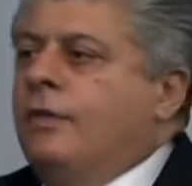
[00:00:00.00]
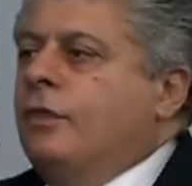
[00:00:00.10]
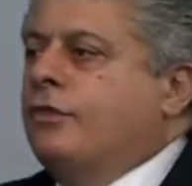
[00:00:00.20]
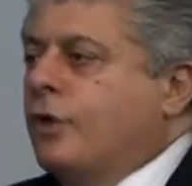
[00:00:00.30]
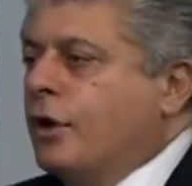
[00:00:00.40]

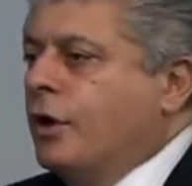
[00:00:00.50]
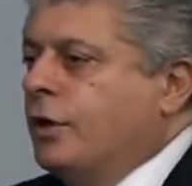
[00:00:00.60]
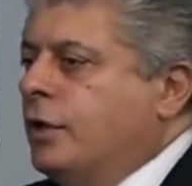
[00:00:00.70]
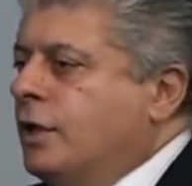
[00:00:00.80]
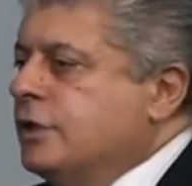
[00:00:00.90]
And the
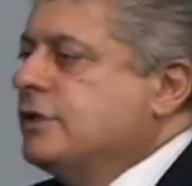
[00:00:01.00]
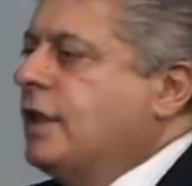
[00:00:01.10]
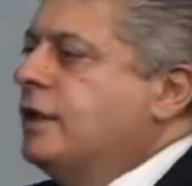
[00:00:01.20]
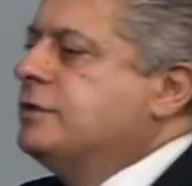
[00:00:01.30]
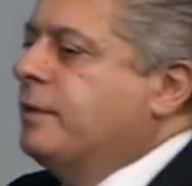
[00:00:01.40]
third is
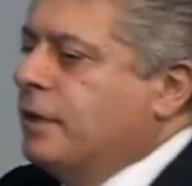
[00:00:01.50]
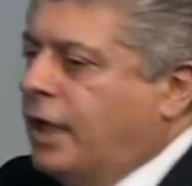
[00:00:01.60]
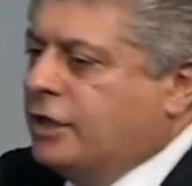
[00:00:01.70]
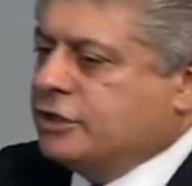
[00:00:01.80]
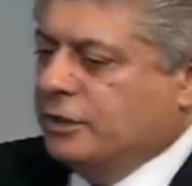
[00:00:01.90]
the
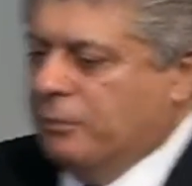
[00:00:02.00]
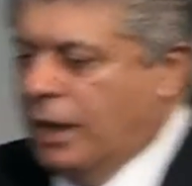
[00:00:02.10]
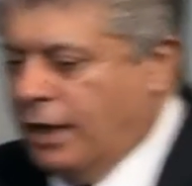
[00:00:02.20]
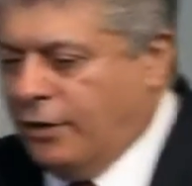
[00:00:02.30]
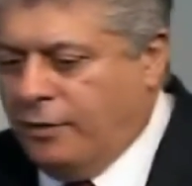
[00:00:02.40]
intimidation
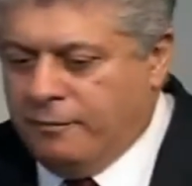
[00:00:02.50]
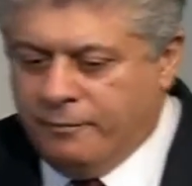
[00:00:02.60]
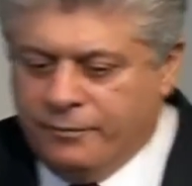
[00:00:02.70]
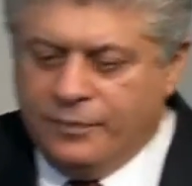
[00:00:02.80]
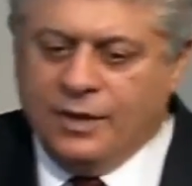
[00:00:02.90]
model,
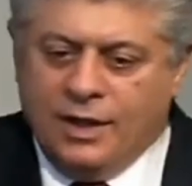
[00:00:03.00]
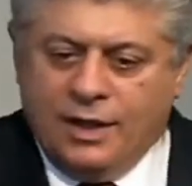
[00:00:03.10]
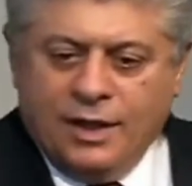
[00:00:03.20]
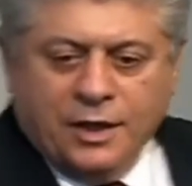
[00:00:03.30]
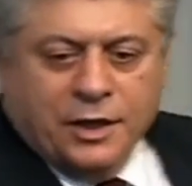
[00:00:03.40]

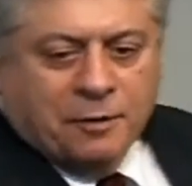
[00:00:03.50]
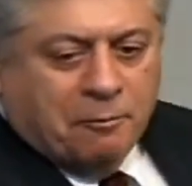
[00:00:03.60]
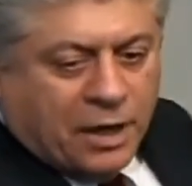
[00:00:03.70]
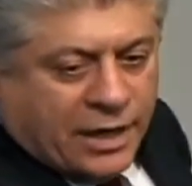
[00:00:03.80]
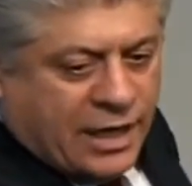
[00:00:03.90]

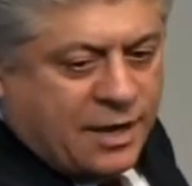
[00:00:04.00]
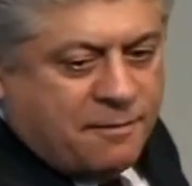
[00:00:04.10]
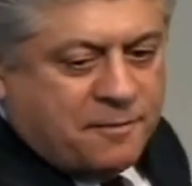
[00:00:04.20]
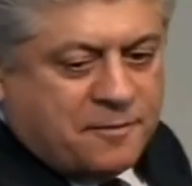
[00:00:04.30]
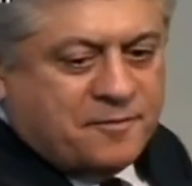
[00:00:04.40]
your
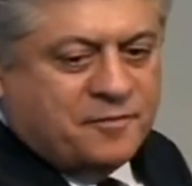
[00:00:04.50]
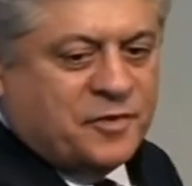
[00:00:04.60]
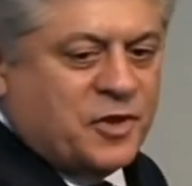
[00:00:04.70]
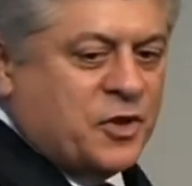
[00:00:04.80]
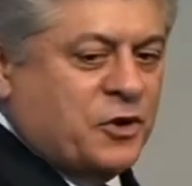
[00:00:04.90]
money,
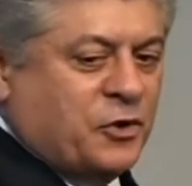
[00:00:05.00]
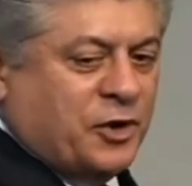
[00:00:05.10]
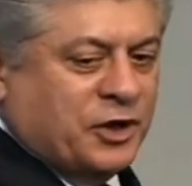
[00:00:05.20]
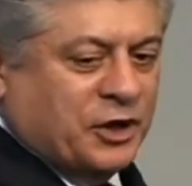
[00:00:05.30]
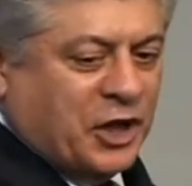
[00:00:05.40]

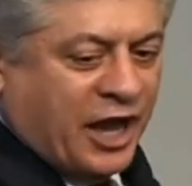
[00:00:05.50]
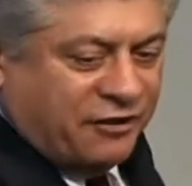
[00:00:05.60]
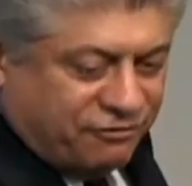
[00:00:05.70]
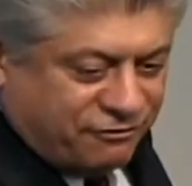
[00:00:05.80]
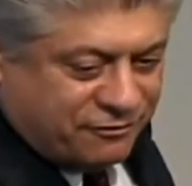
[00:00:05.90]
or your
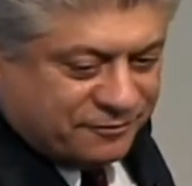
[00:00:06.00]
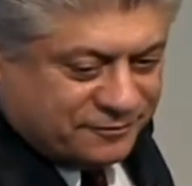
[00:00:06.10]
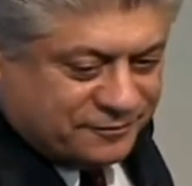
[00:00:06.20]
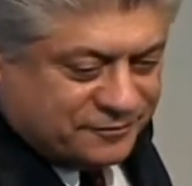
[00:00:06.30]
life.